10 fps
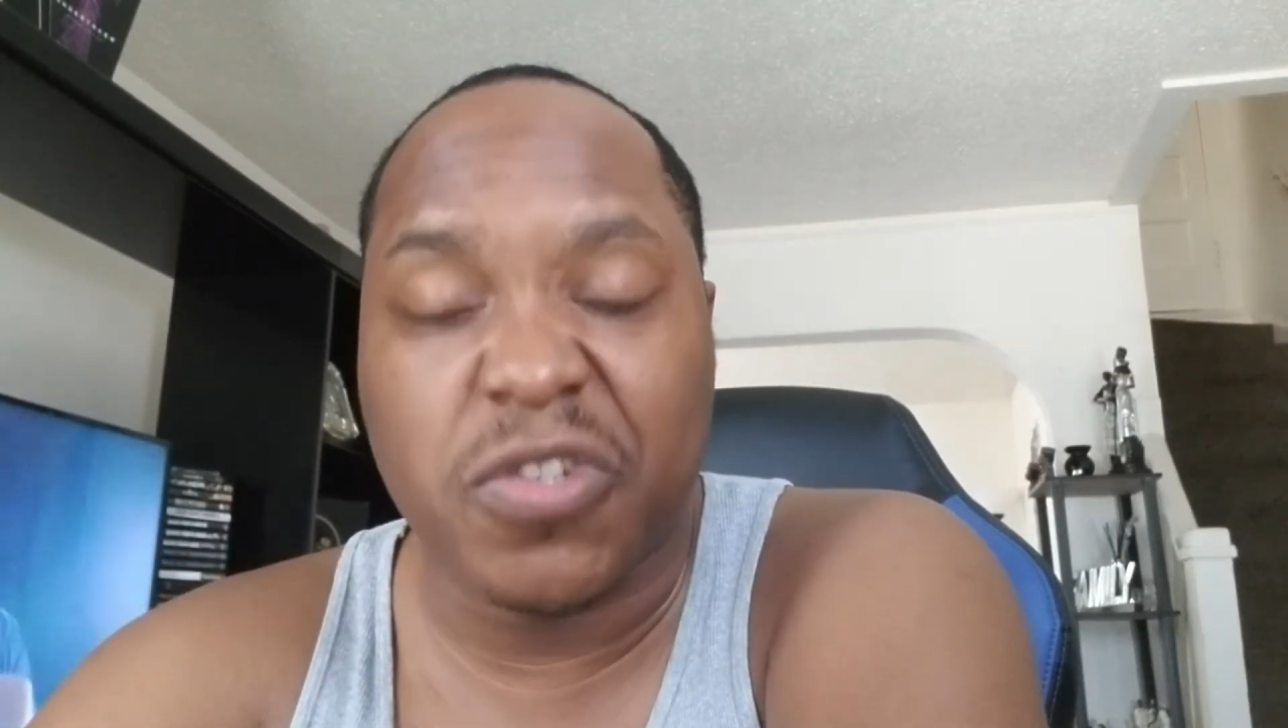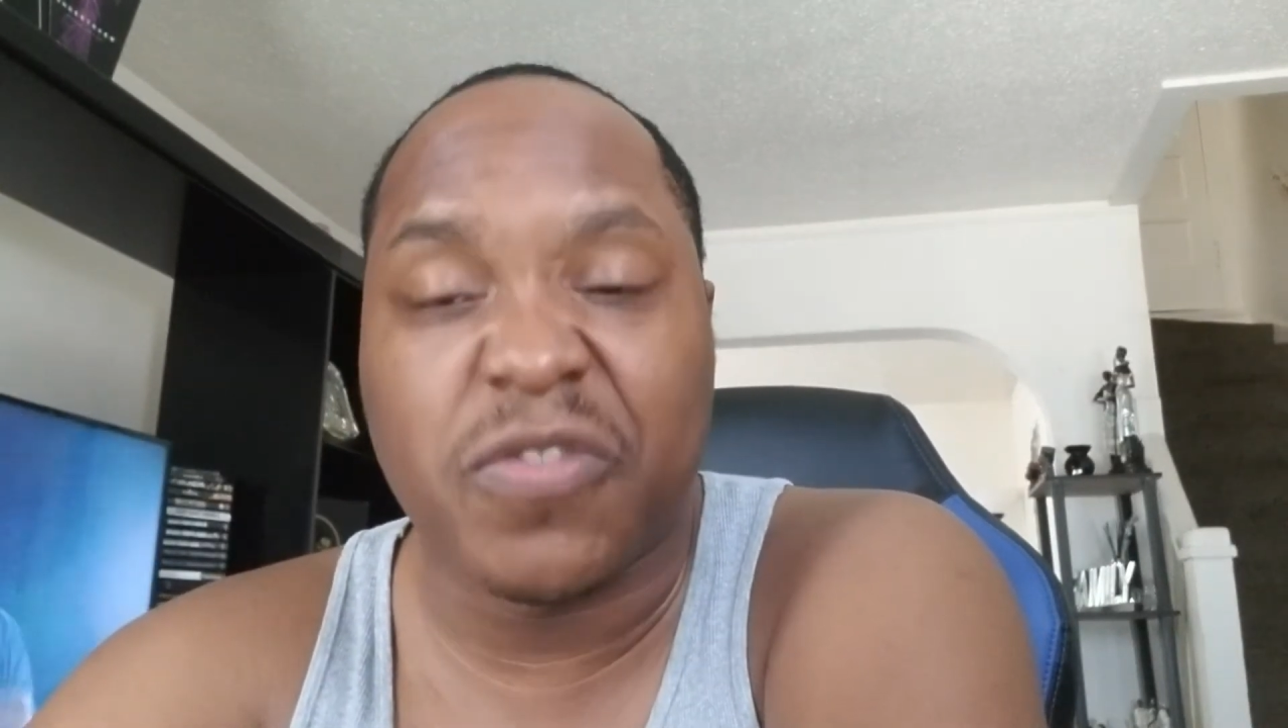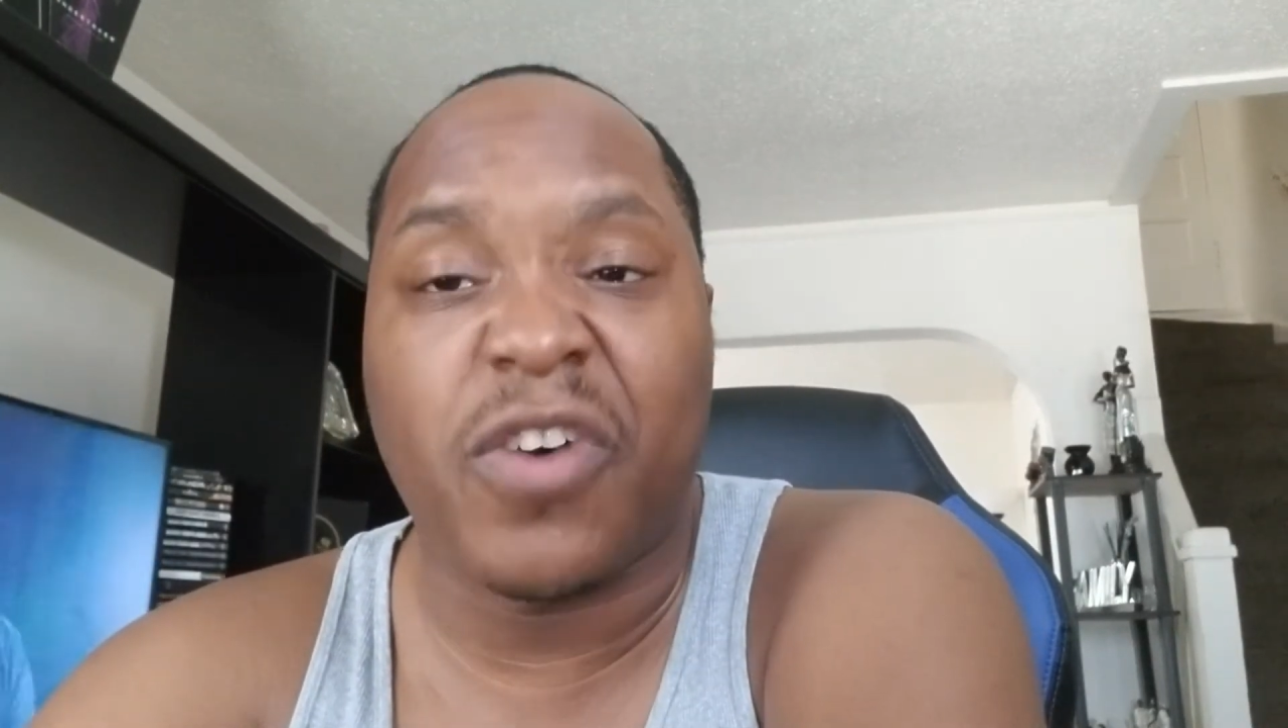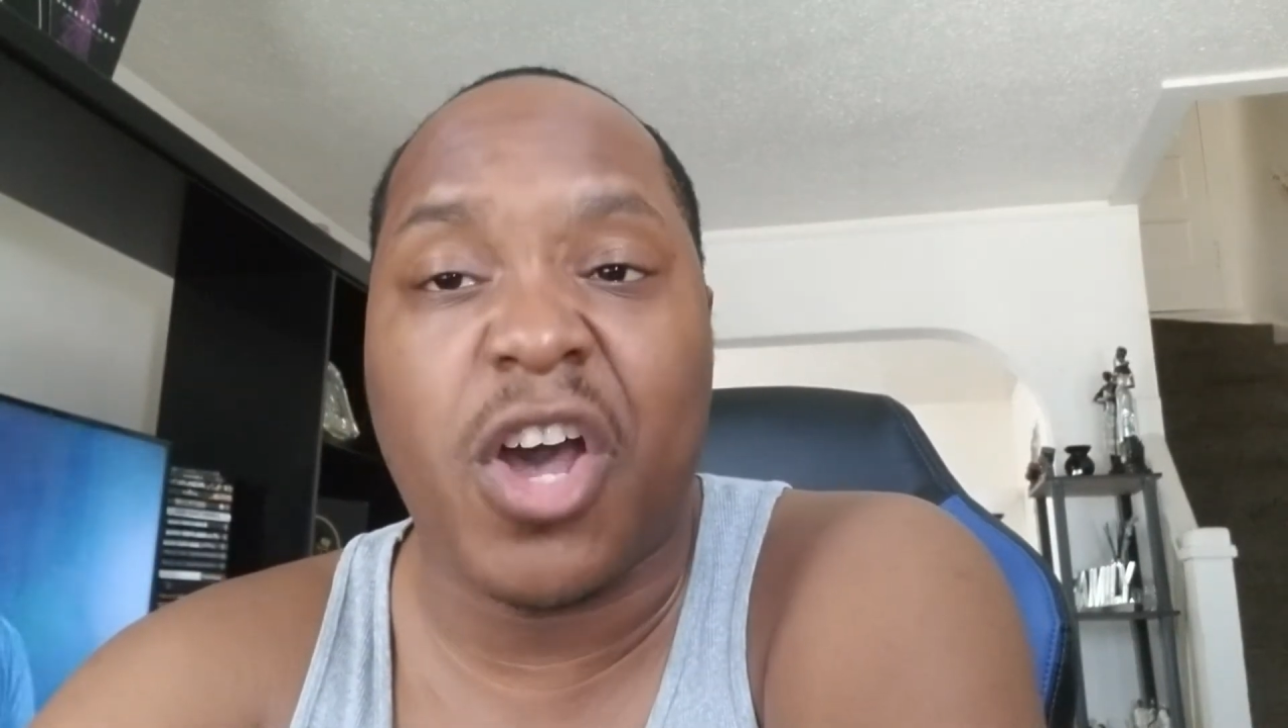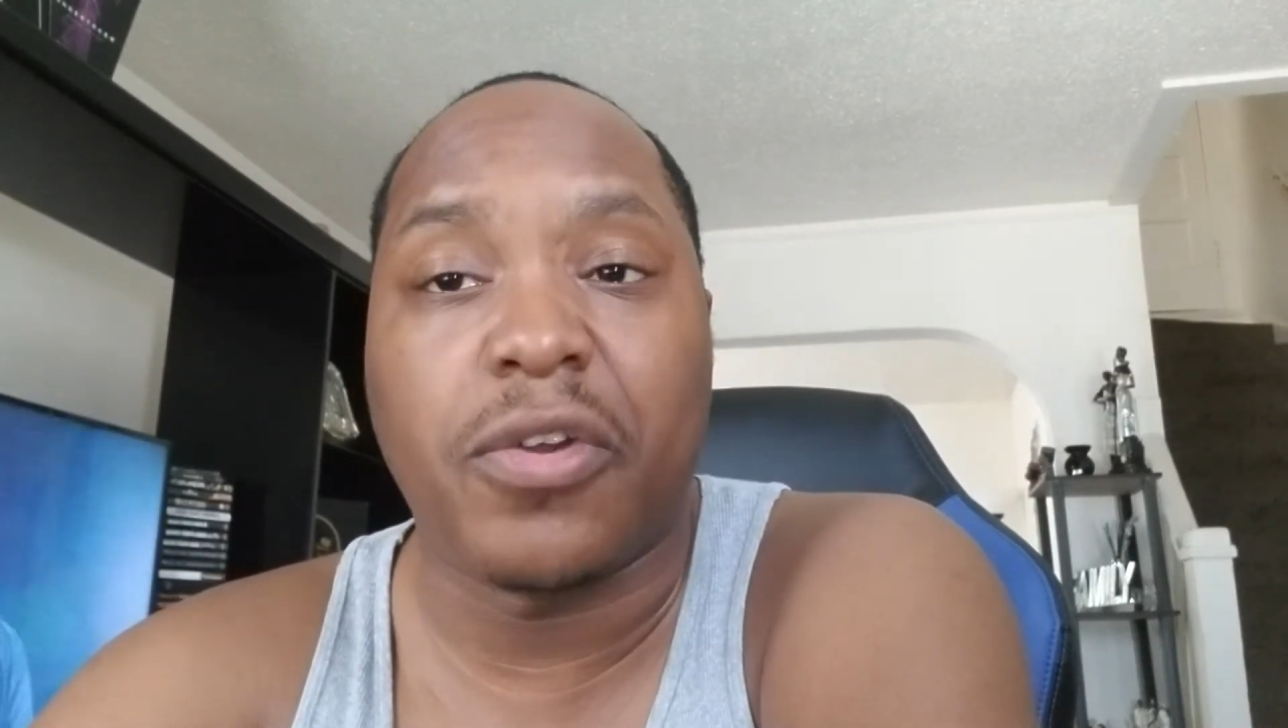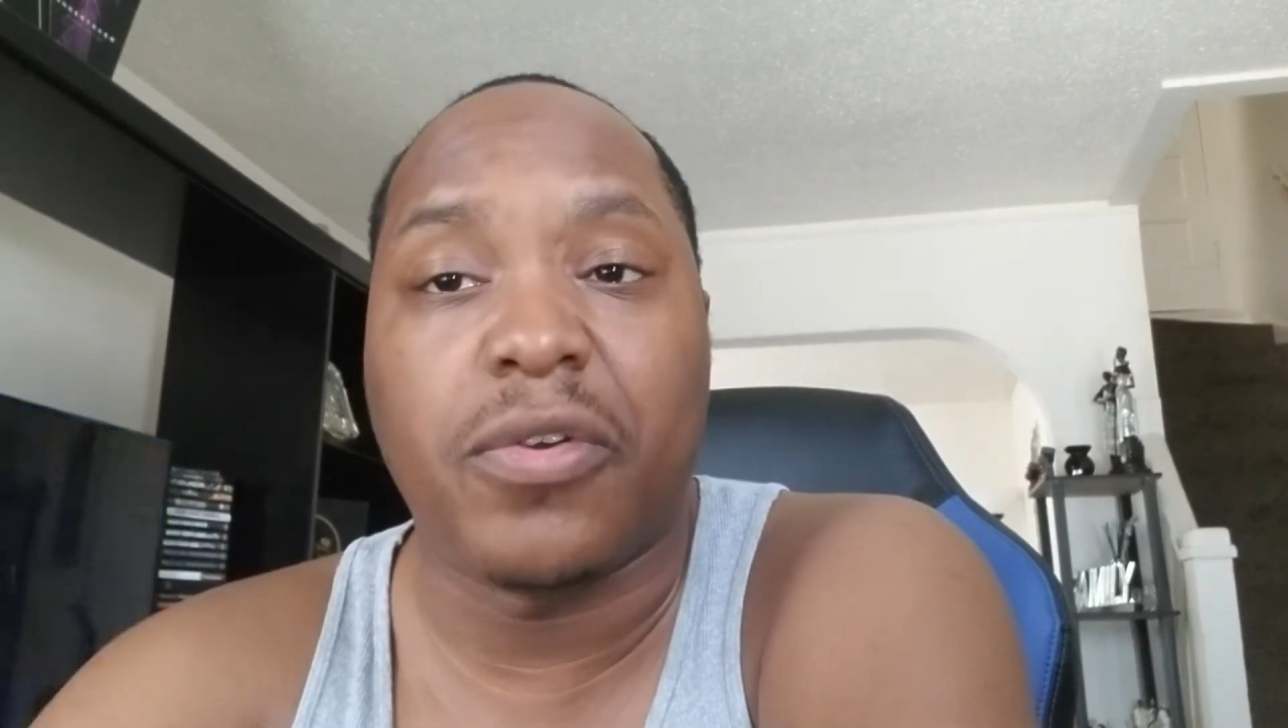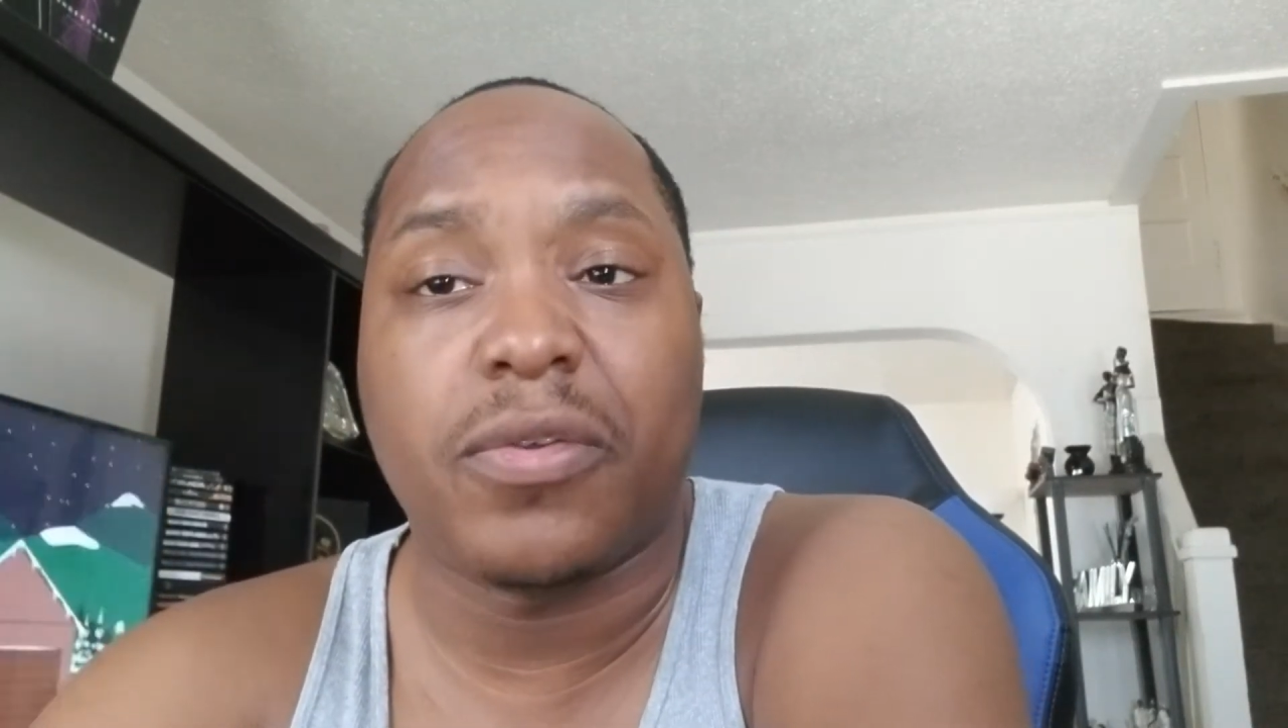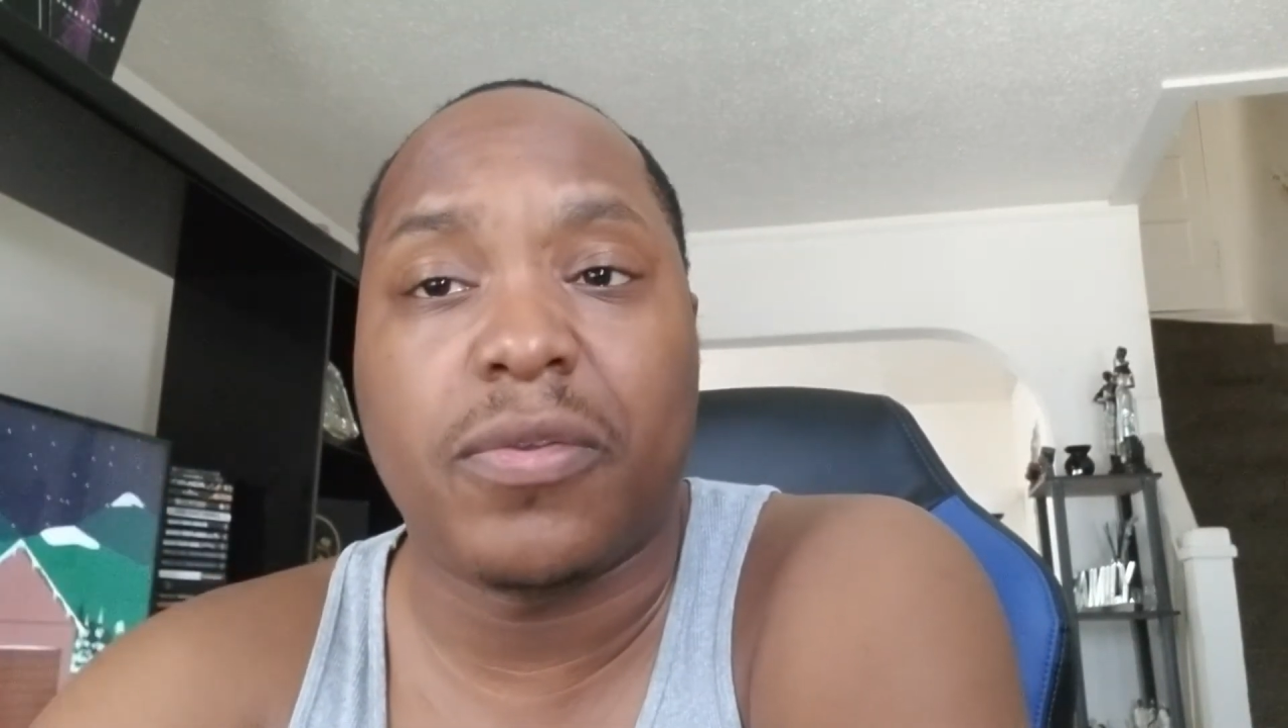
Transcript: is fired.